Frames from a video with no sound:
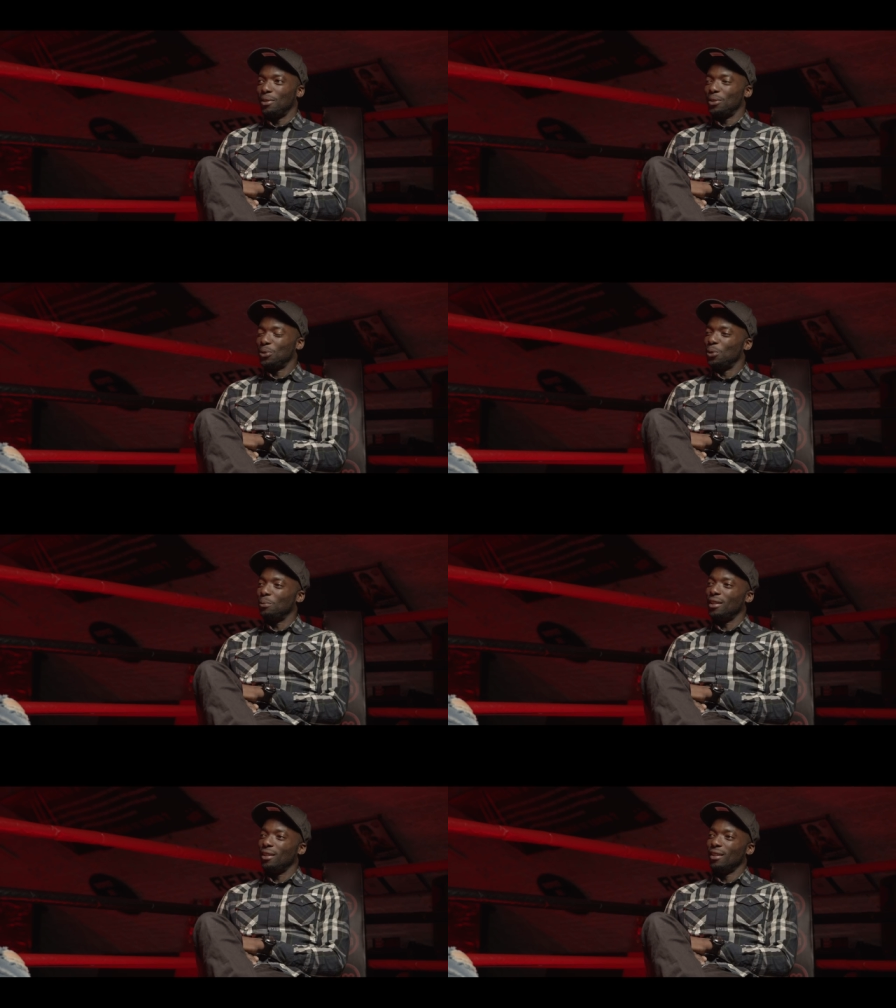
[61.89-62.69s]
in and saw
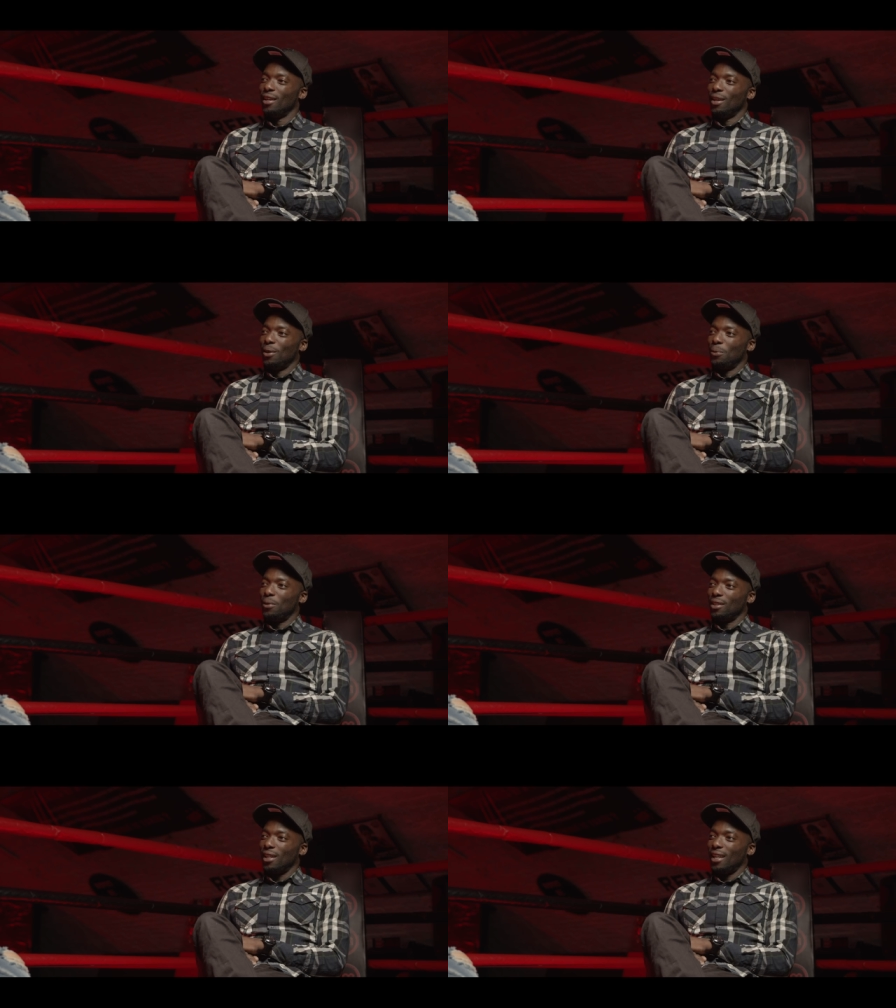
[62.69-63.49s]
me
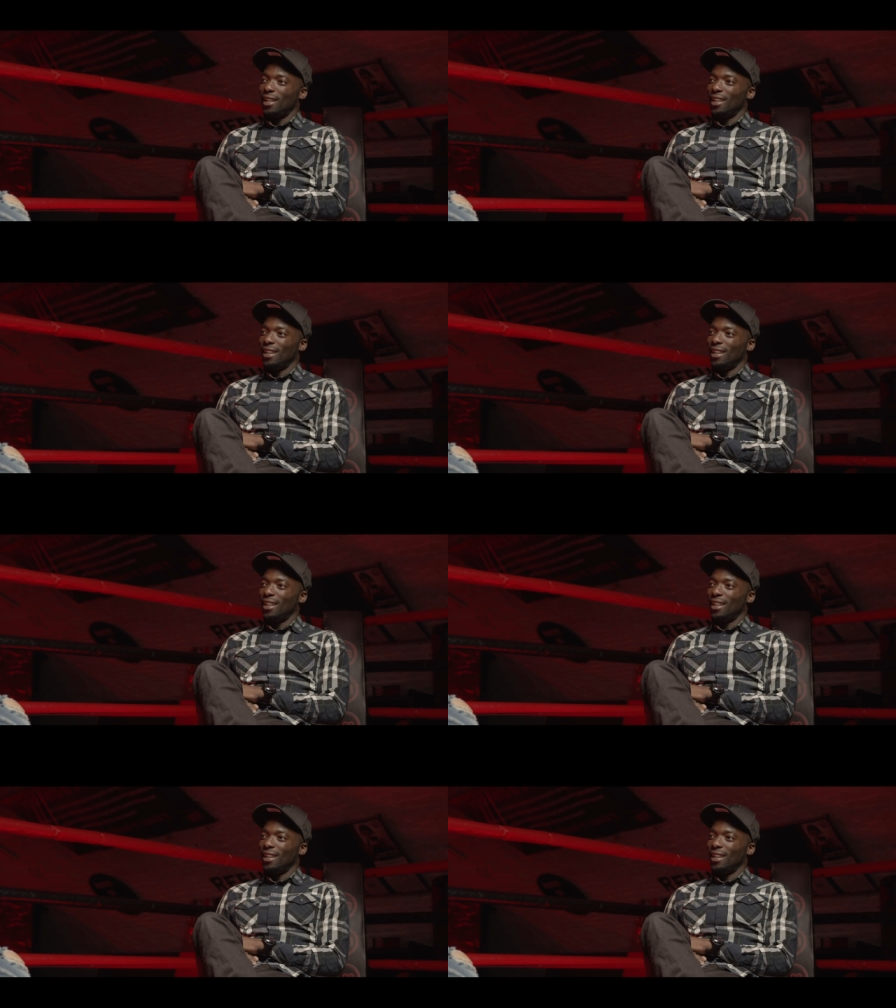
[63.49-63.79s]
one day,